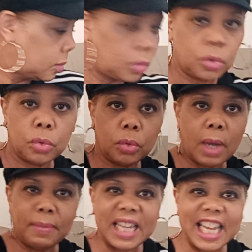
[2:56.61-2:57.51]
Ooh, I'm
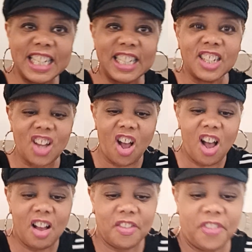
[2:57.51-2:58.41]
beginning to
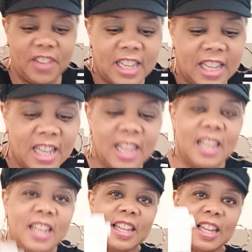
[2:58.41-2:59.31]
cough.
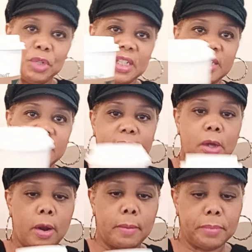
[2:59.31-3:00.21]
I went to
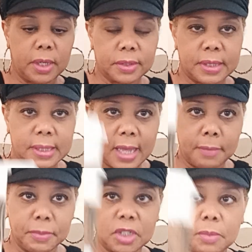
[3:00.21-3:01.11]
Starbucks, got me
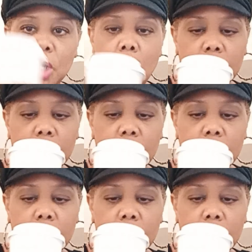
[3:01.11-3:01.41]
some coffee,